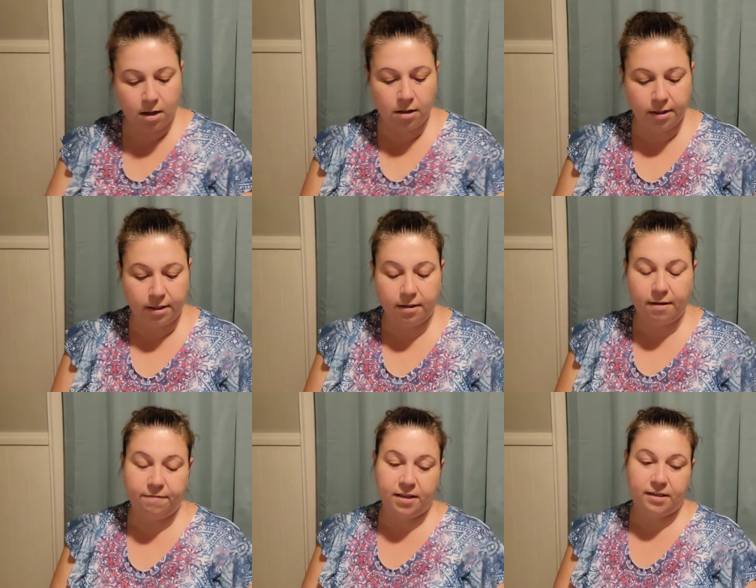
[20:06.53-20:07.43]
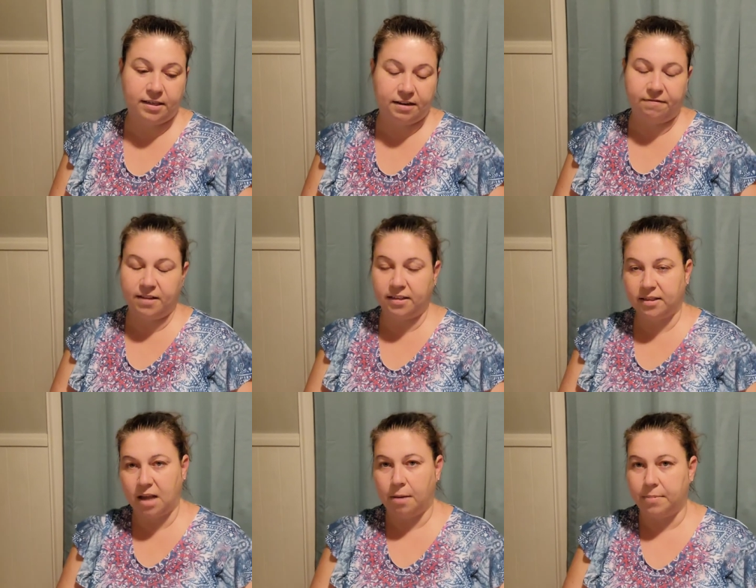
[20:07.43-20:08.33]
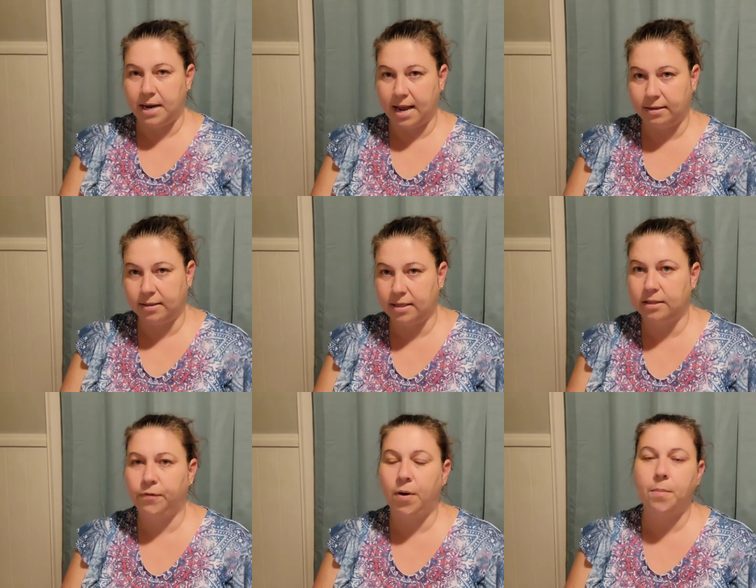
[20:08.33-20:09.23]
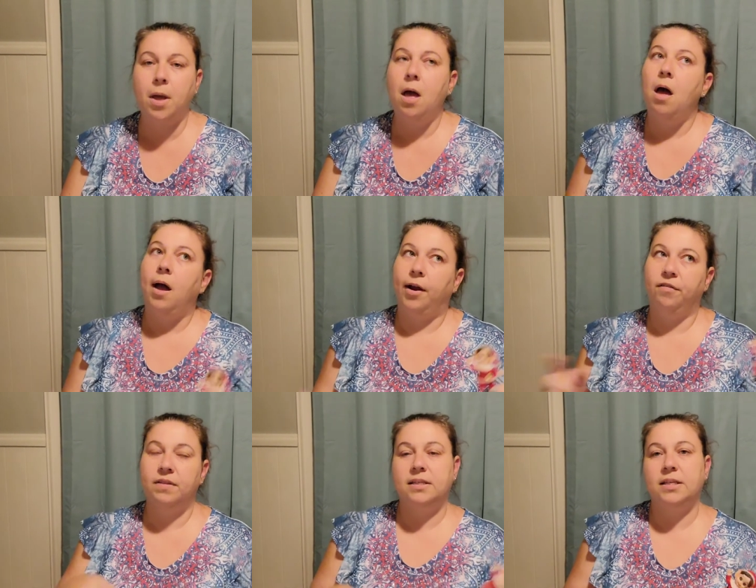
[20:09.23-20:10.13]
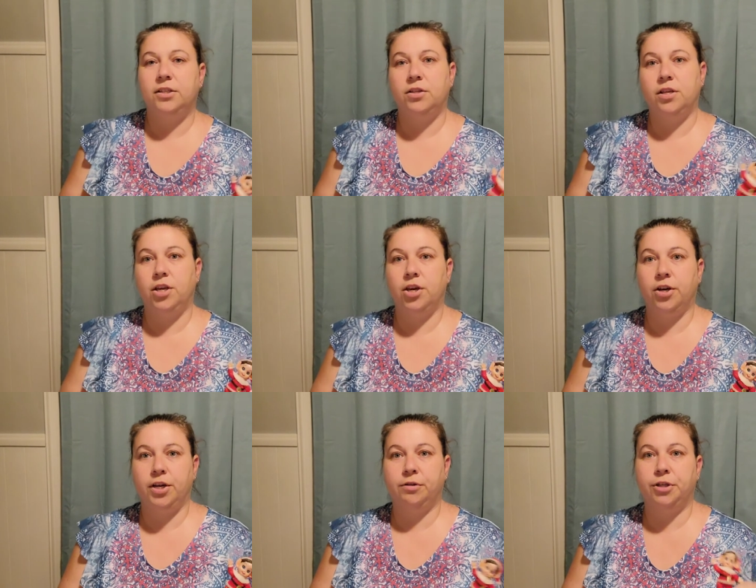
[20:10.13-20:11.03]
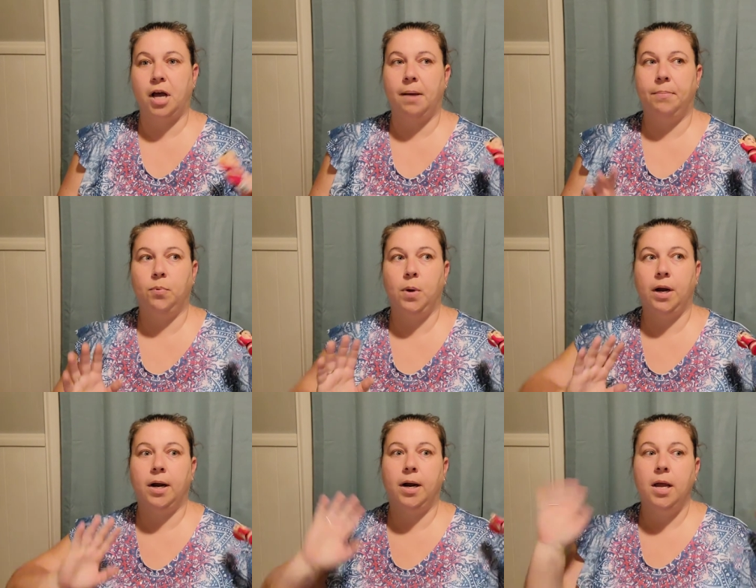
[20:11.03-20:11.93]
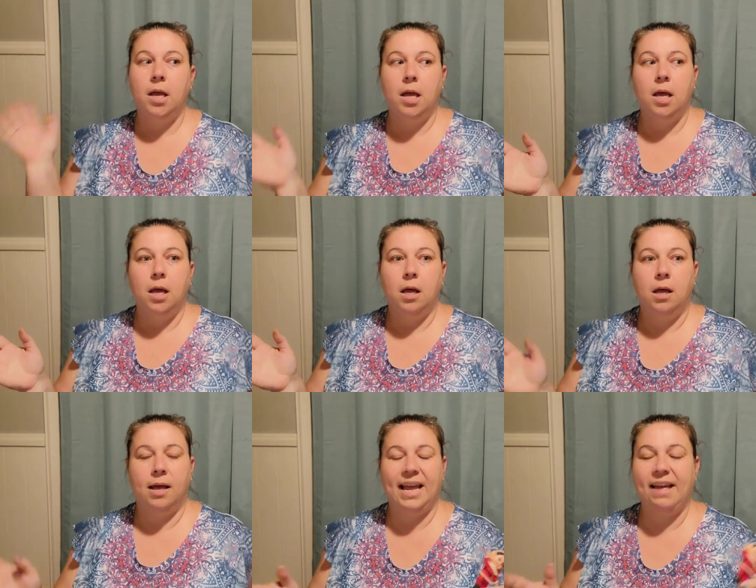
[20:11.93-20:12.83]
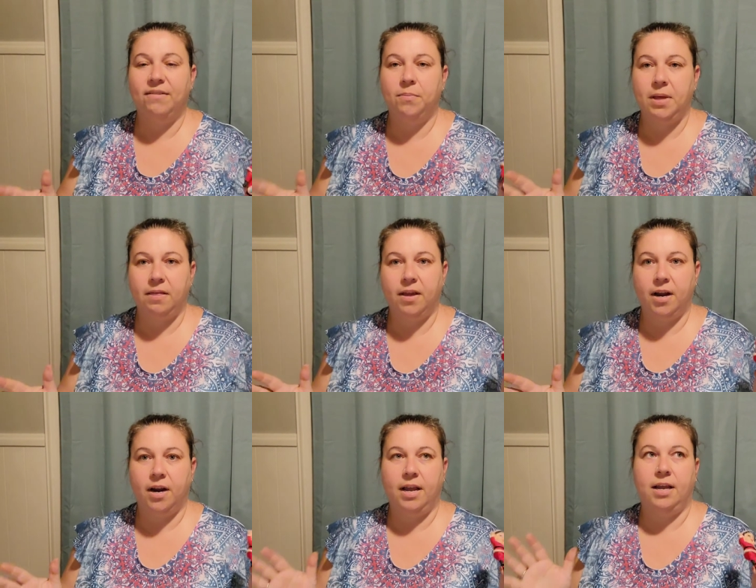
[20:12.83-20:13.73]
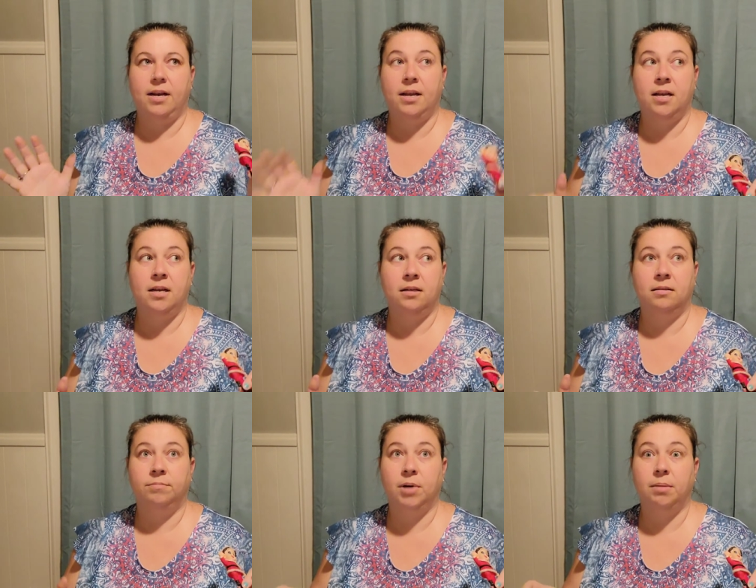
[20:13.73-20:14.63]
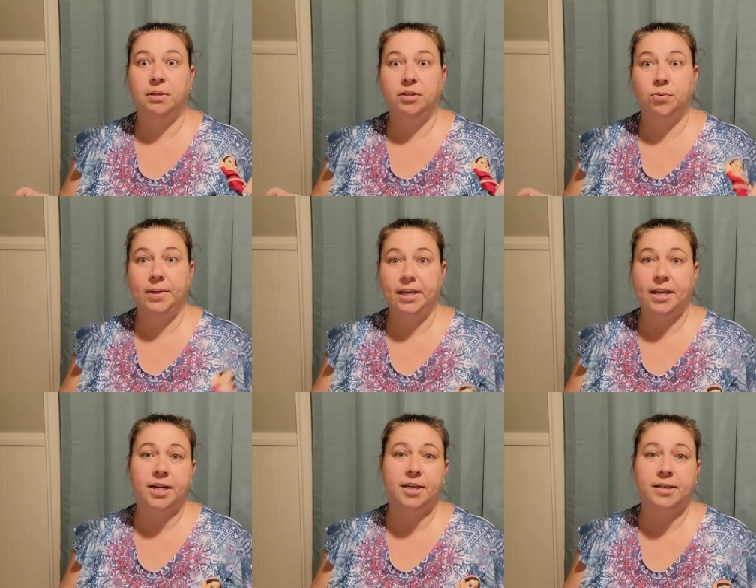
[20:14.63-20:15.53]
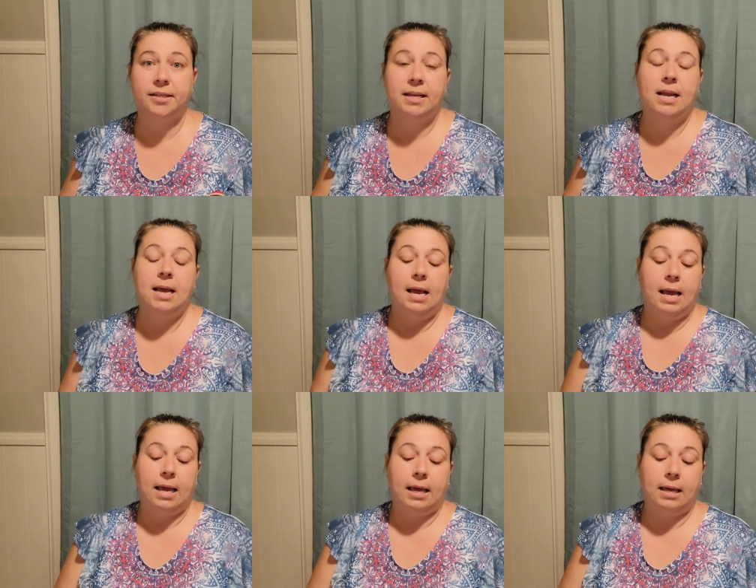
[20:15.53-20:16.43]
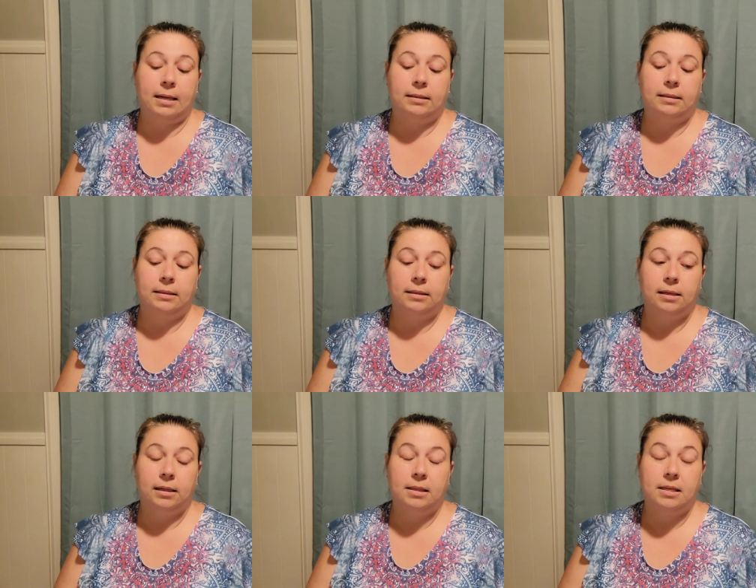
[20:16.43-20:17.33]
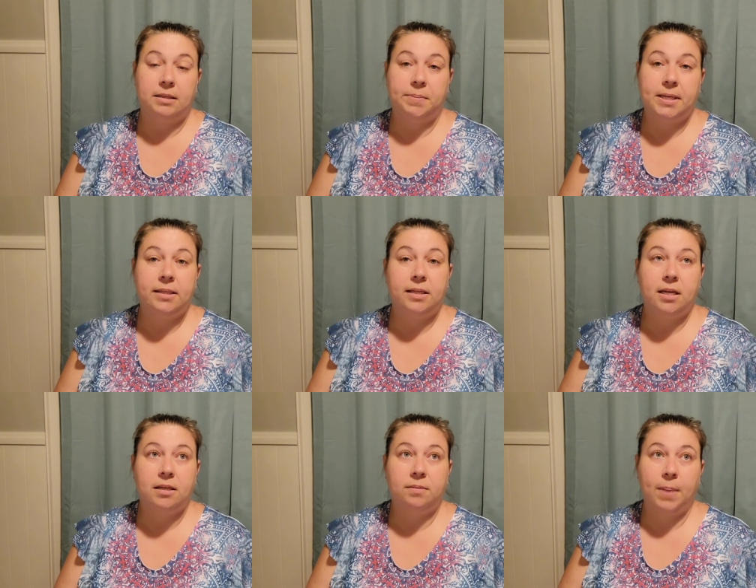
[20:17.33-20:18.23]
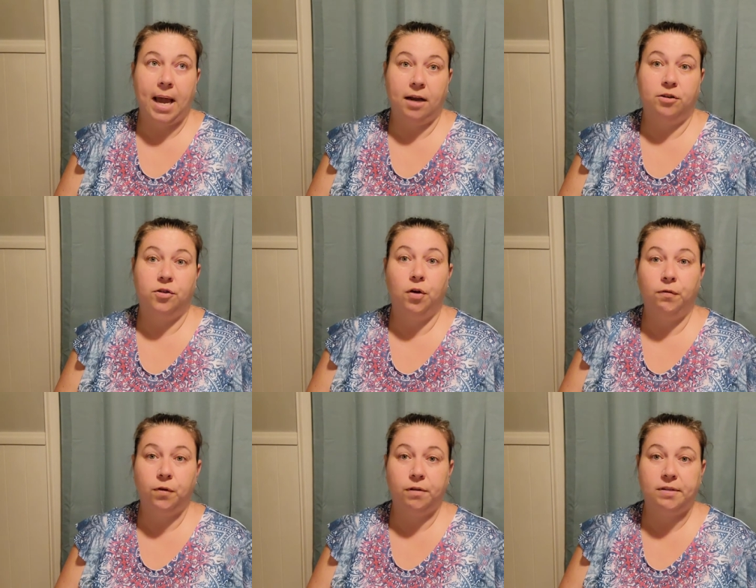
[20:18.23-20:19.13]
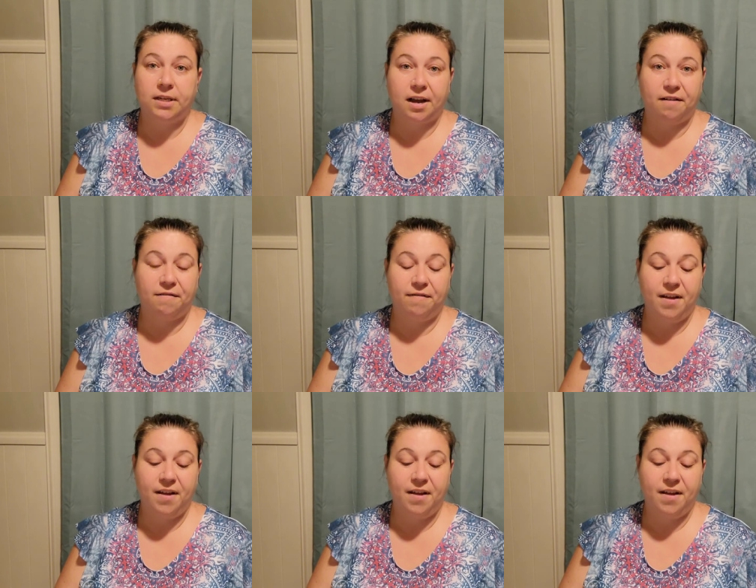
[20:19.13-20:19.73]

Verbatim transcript: all of the stuff that's up next is from our visit to the curio shop where I haven't been there in probably 20 years and this place is packed so full of stuff